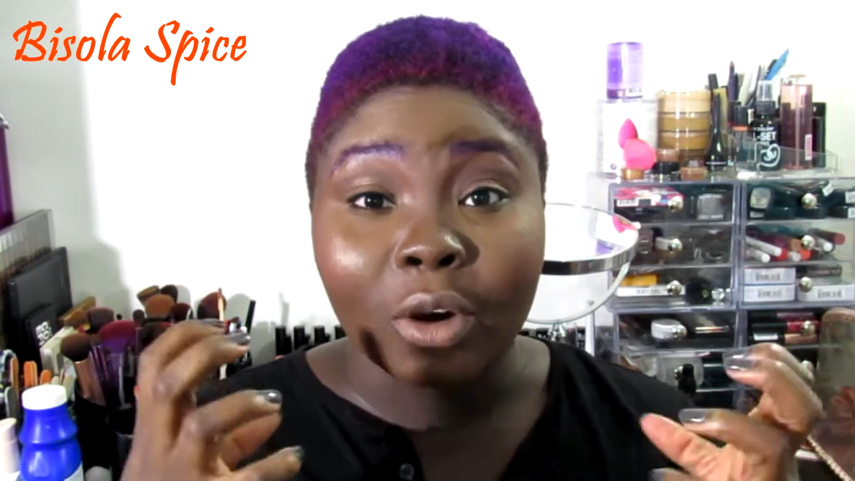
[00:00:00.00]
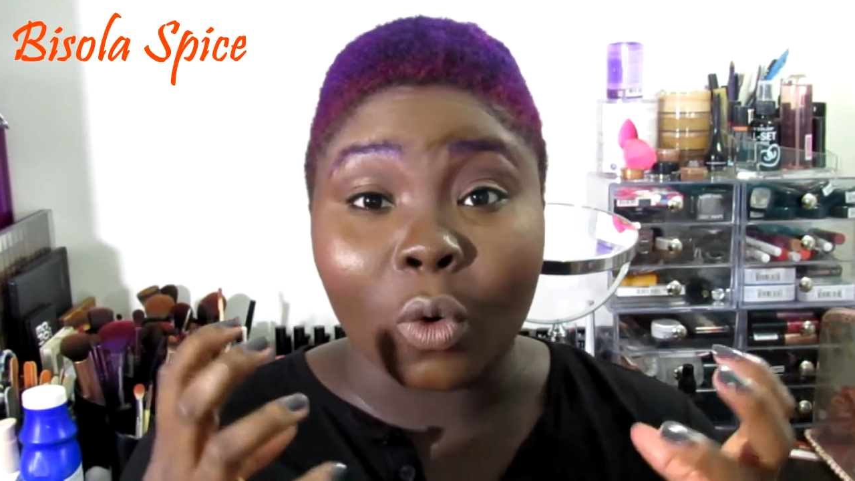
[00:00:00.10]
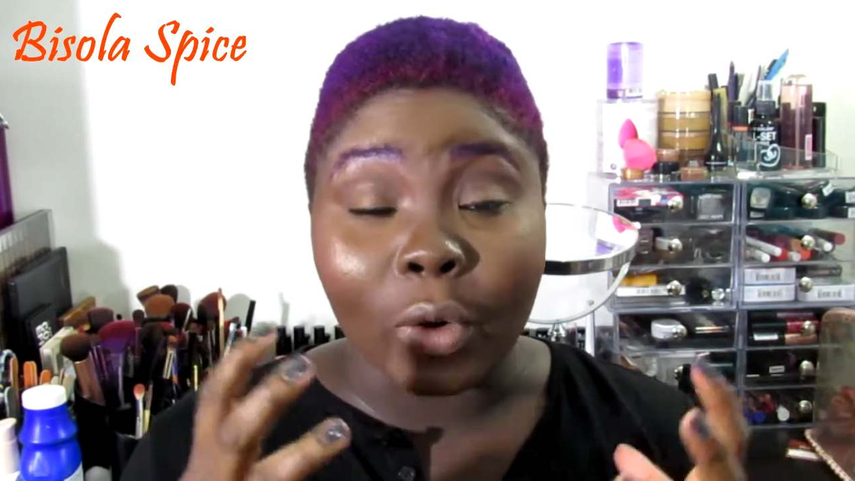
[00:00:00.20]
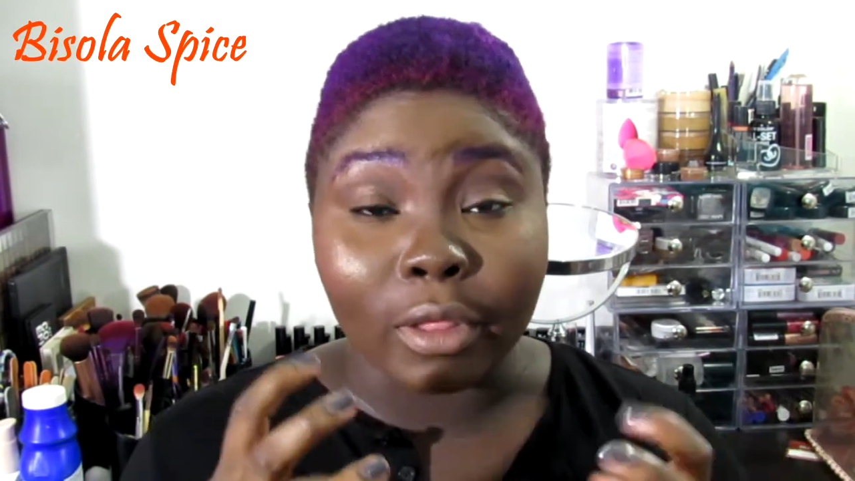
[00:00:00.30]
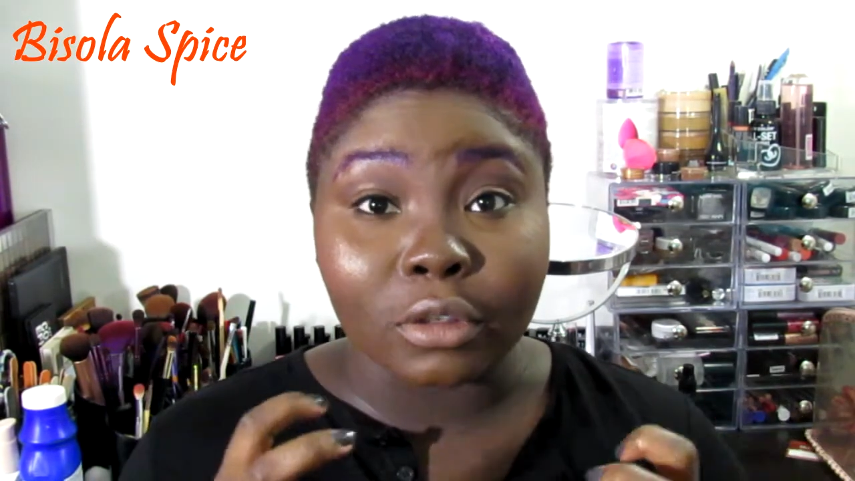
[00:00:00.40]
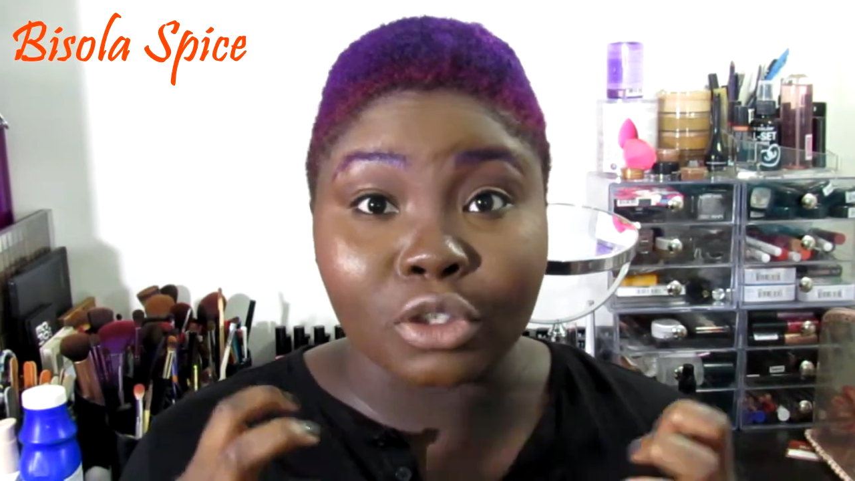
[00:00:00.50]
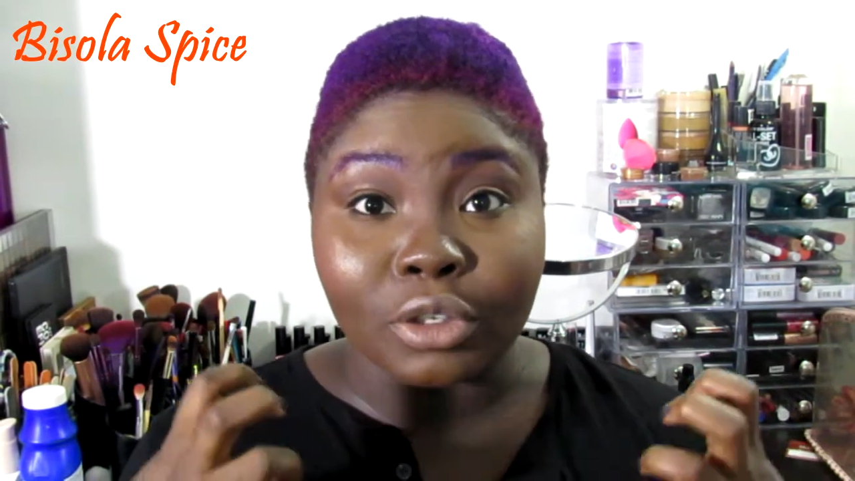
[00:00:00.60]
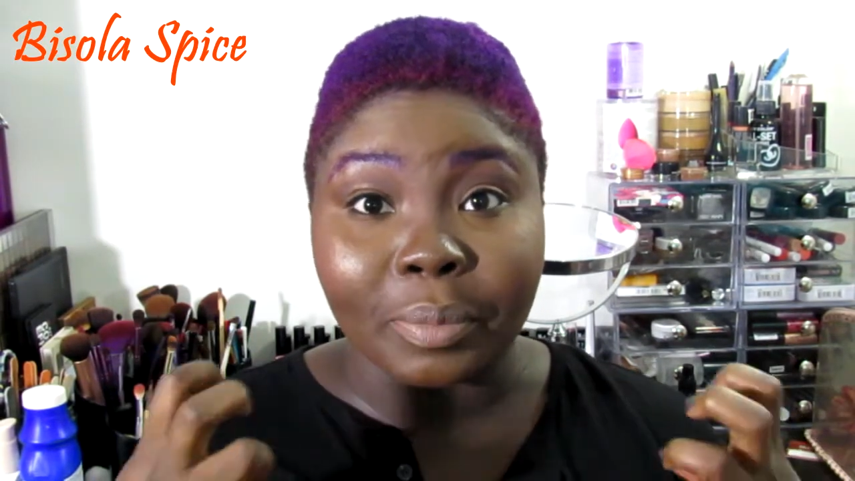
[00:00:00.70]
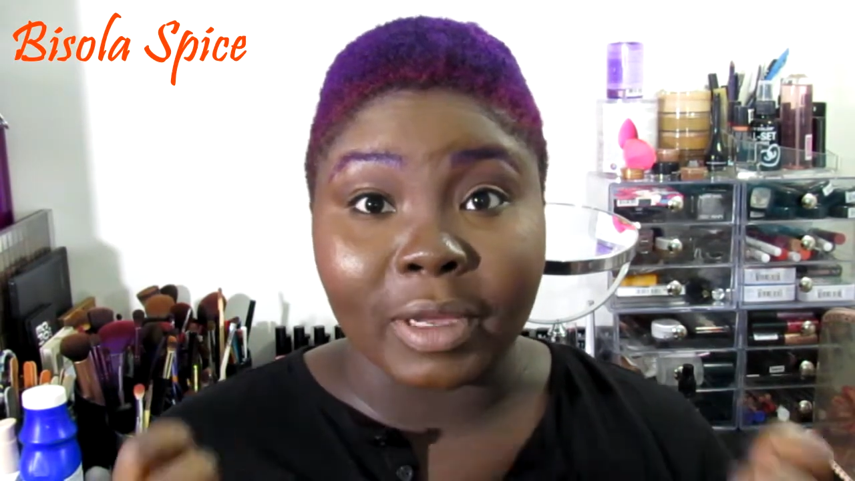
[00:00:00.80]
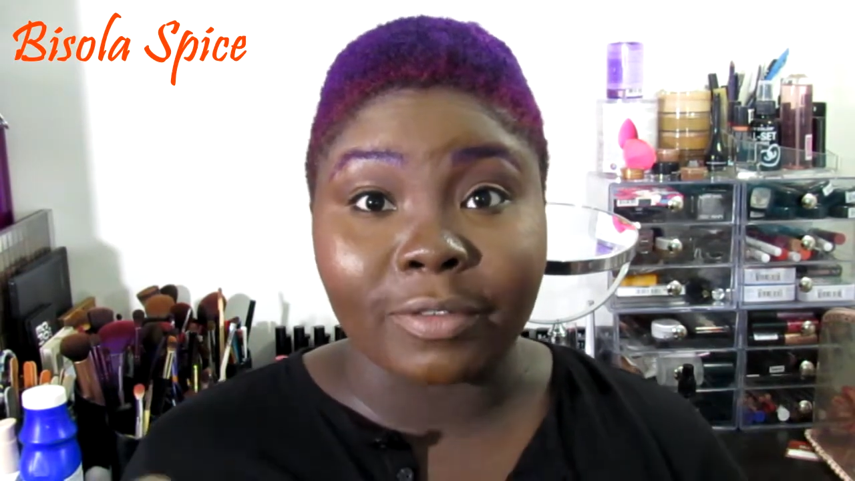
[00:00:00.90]
oil
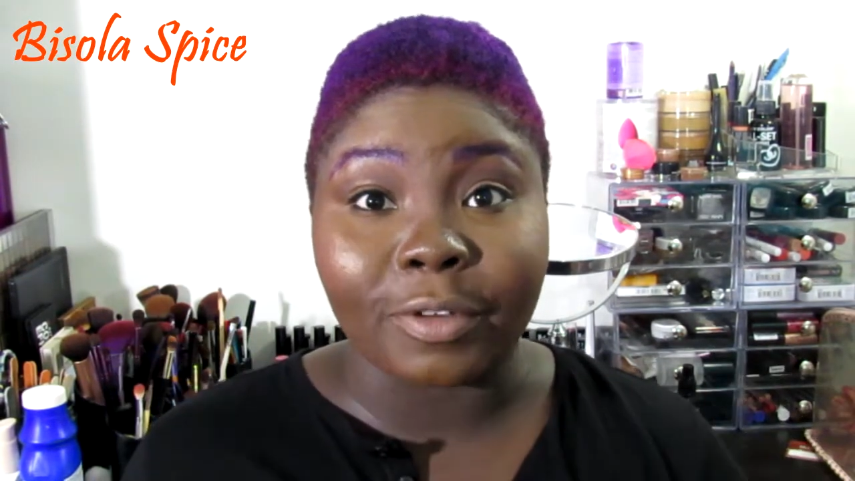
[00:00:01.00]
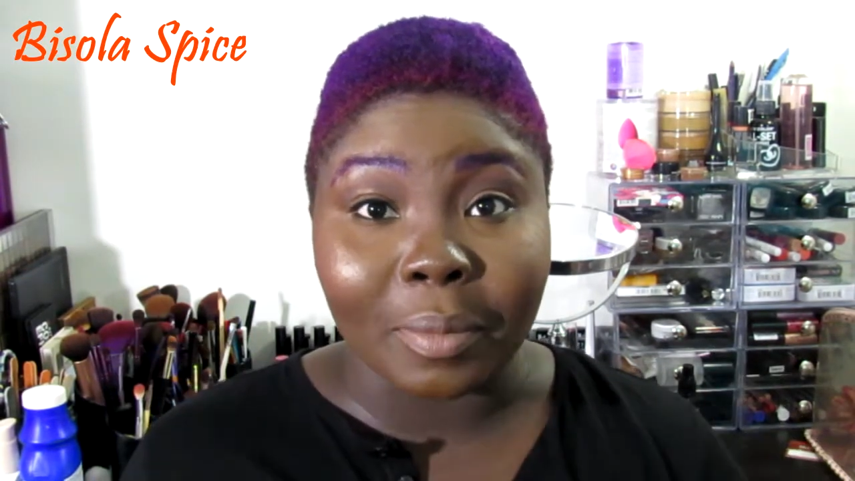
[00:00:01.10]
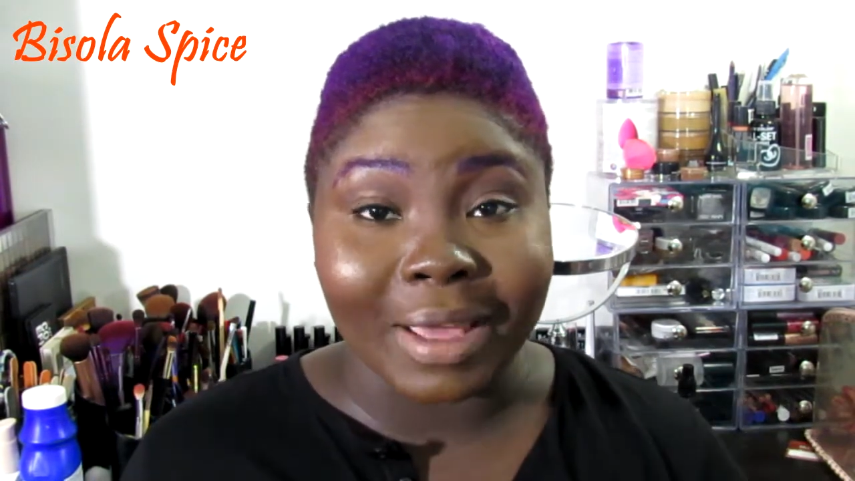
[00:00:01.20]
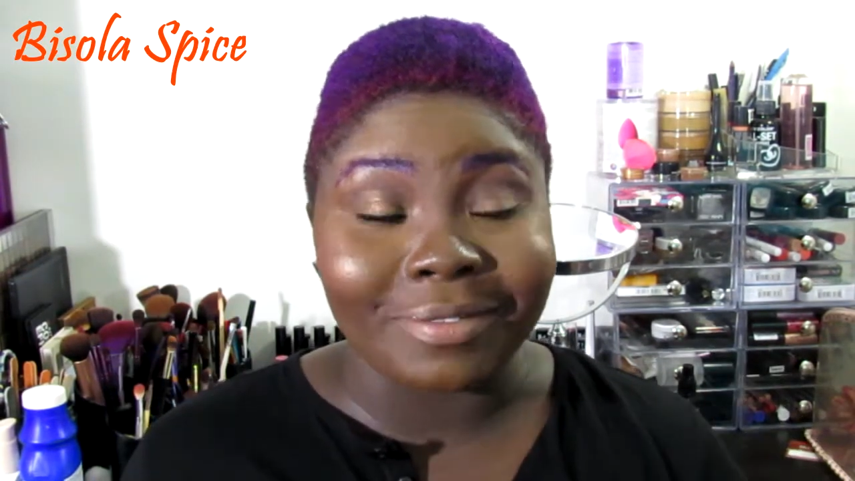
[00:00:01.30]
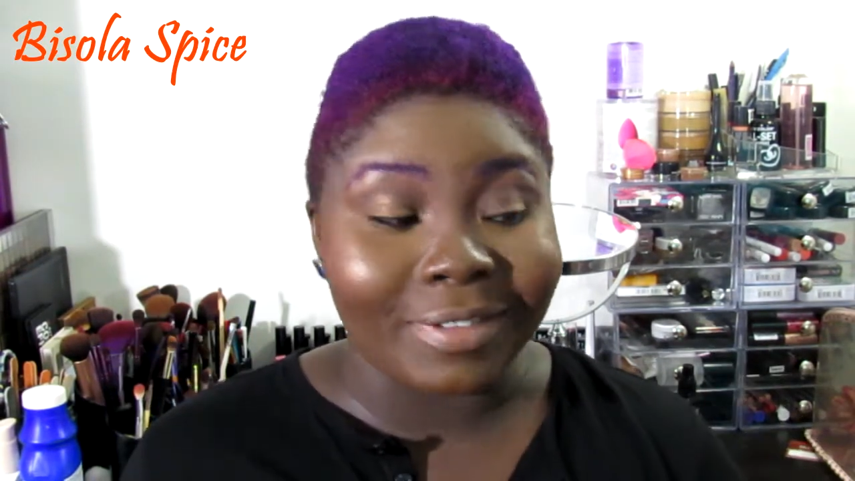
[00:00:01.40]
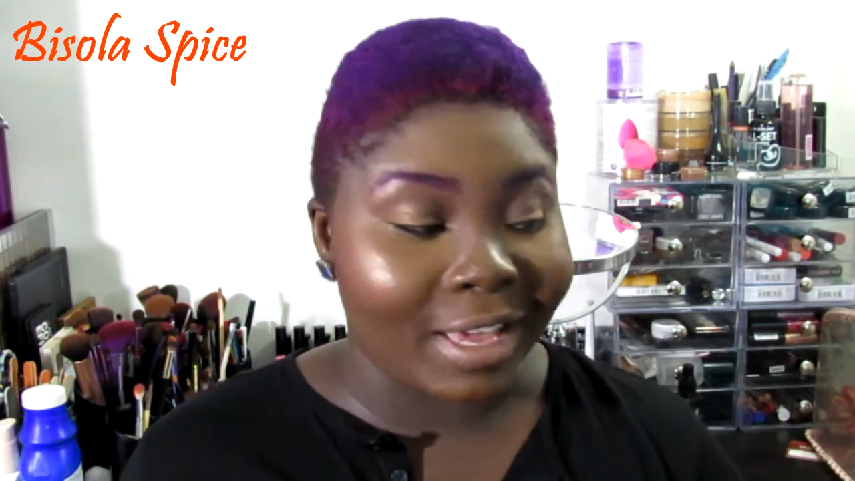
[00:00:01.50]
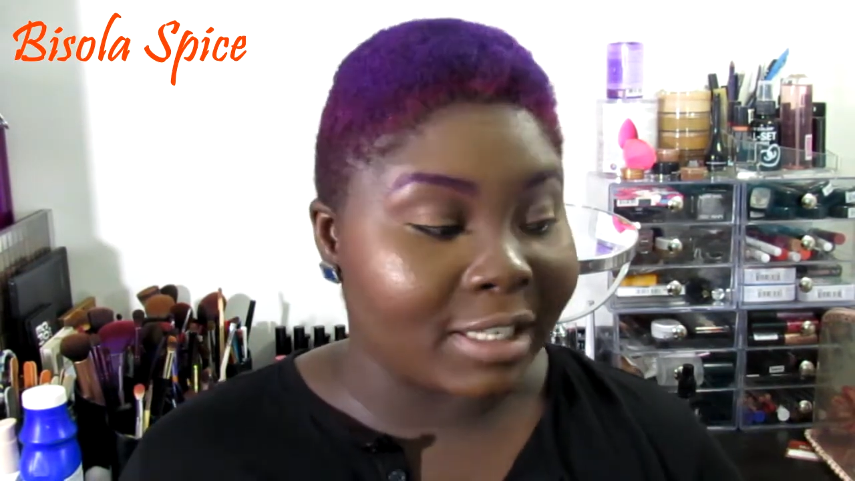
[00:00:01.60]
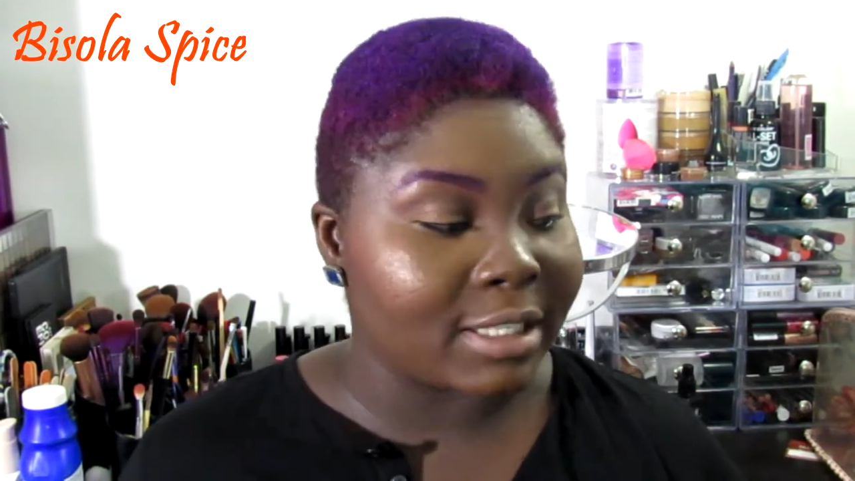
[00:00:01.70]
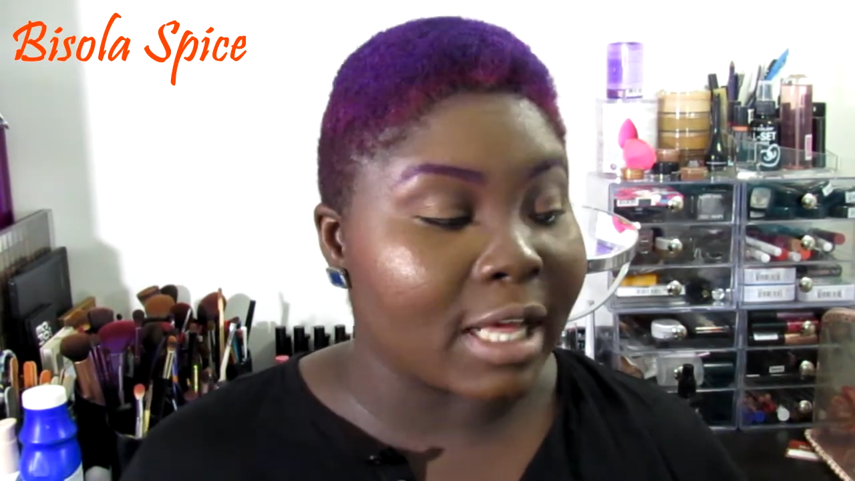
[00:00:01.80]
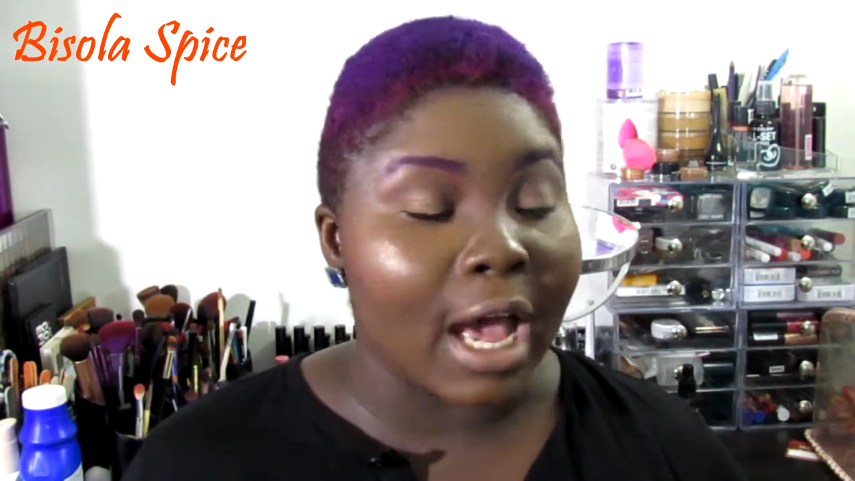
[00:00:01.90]
stripping for my face,